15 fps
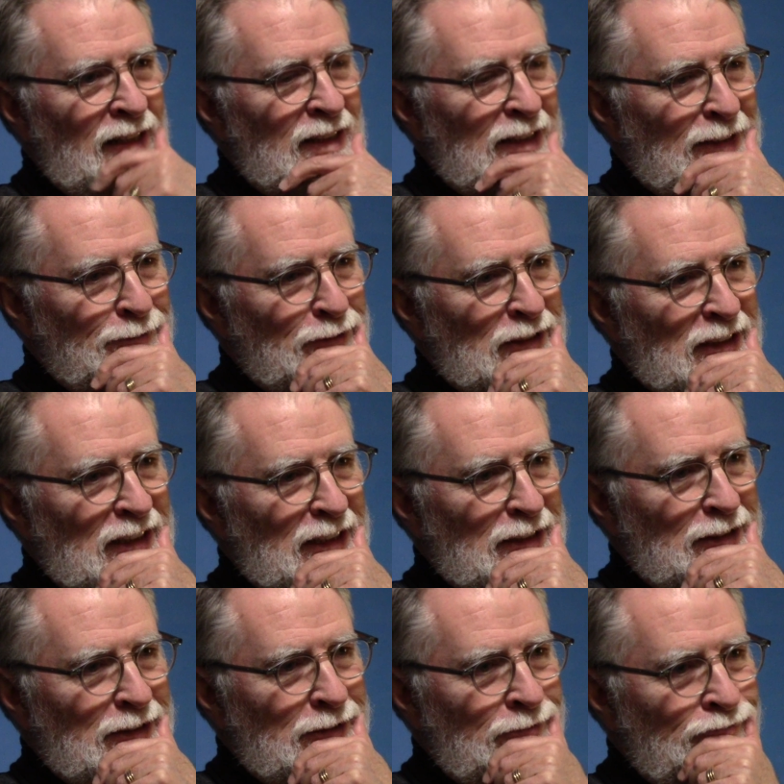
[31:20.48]
Left the
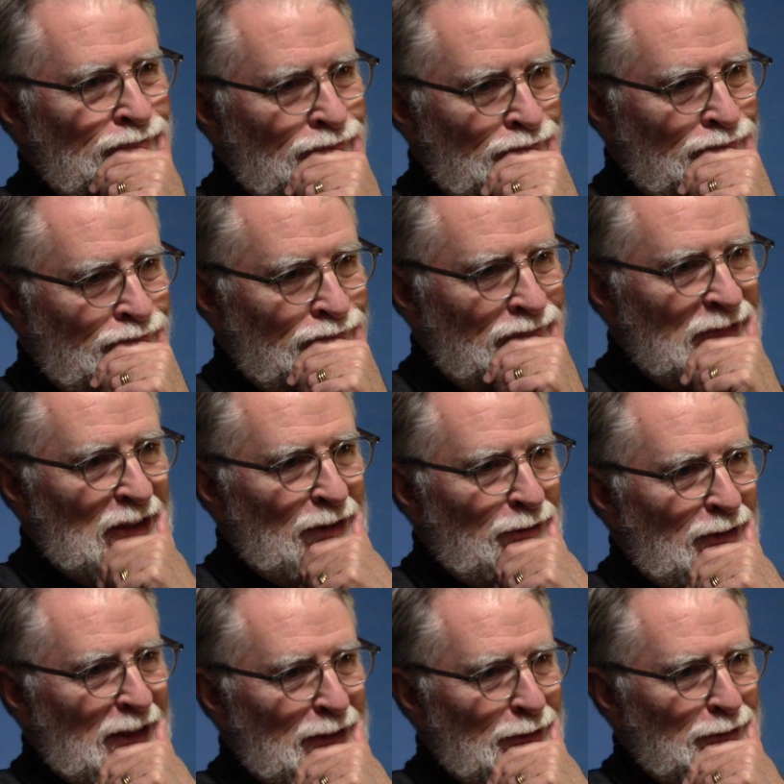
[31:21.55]
kitten to
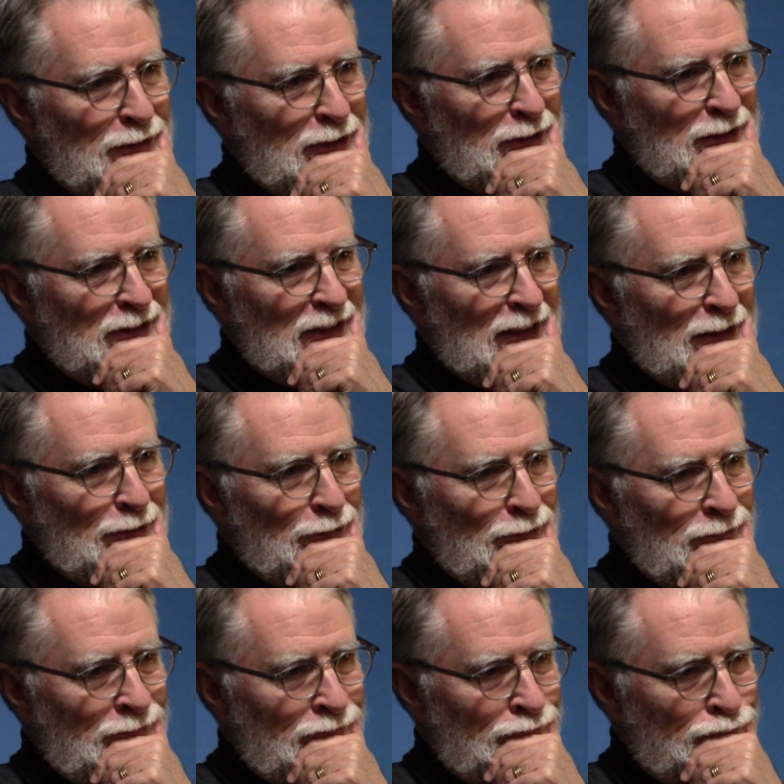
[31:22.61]
fend for herself.